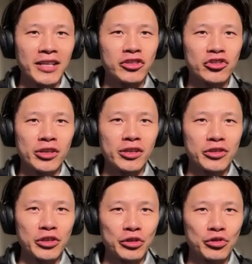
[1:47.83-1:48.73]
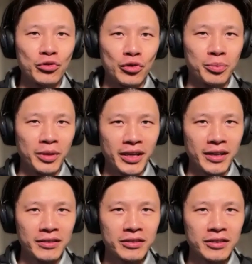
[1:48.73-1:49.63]
and strategy to your
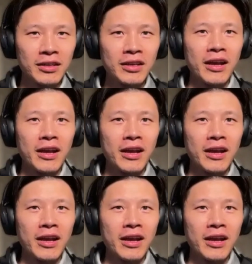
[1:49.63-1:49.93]
players?